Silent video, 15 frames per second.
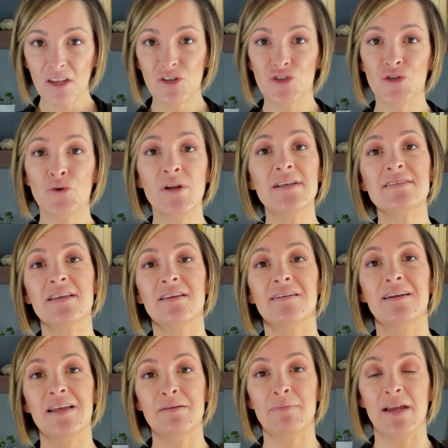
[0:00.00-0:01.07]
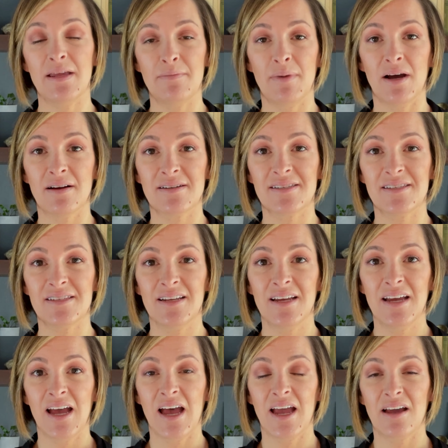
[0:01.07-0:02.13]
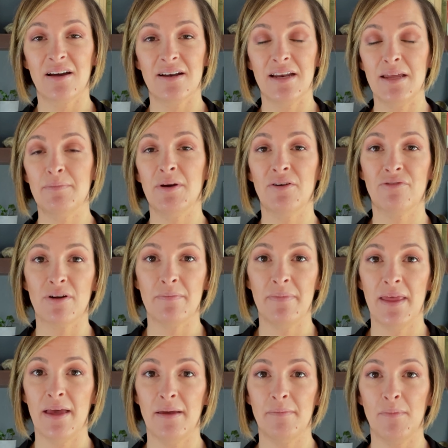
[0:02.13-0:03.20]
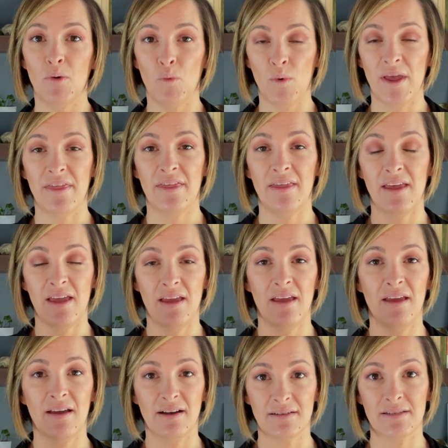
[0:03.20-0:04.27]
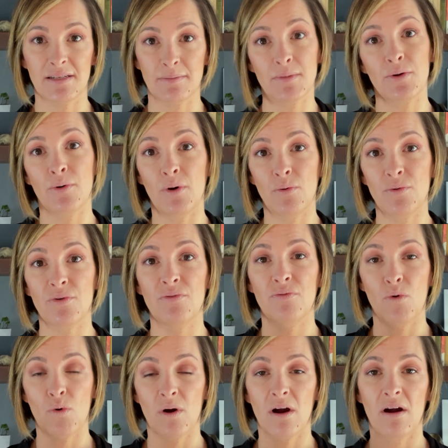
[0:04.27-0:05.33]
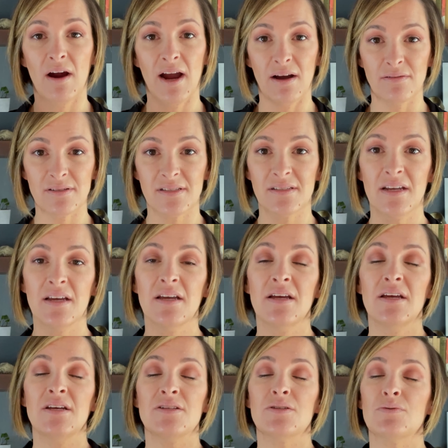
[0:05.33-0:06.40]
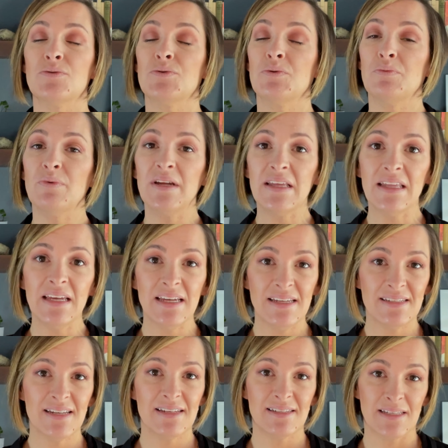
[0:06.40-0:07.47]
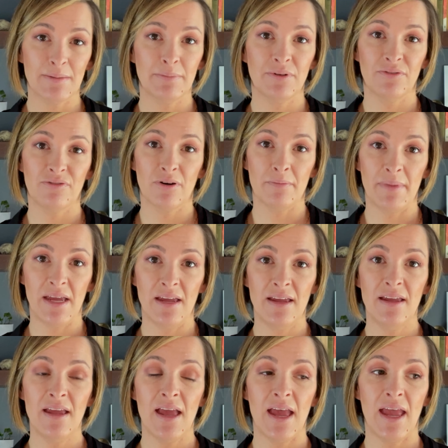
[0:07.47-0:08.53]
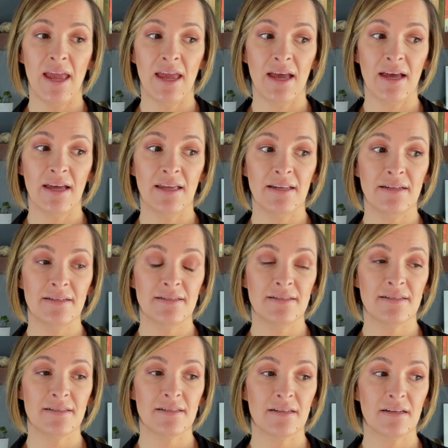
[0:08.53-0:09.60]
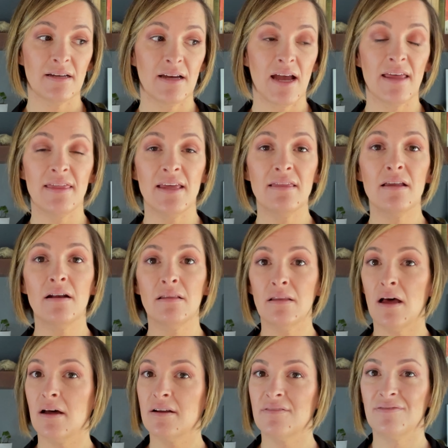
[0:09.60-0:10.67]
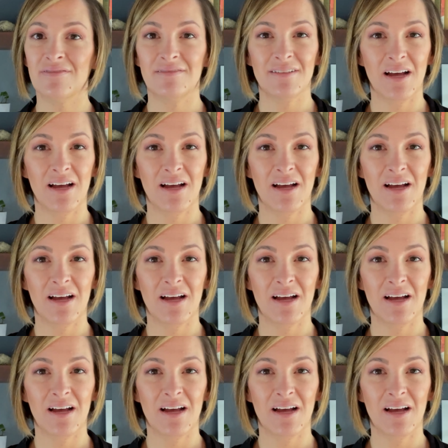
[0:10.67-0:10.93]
2 days later in my inbox, I got an email from them with a custom quote for our house. So it was really easy and simple for me. And I think that a lot of